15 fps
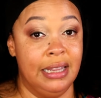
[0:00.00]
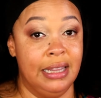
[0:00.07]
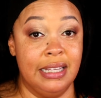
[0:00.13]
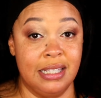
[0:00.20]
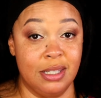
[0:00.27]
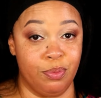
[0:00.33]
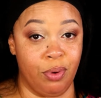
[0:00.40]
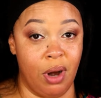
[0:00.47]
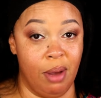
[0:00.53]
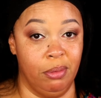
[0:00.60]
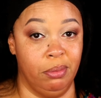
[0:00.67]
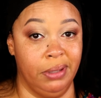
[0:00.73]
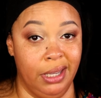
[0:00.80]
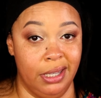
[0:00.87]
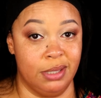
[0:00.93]
This is
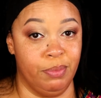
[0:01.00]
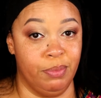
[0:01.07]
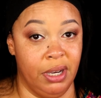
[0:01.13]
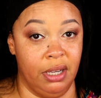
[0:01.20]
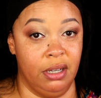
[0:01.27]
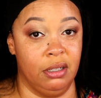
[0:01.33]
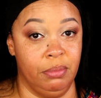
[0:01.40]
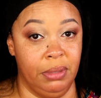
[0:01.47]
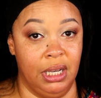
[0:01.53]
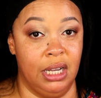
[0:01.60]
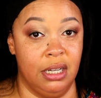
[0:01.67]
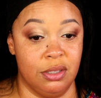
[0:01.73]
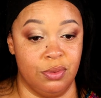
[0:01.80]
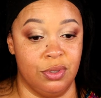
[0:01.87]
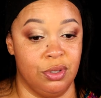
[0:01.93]
probably expired, to be
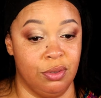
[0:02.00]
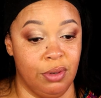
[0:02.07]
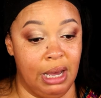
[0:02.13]
honest with you.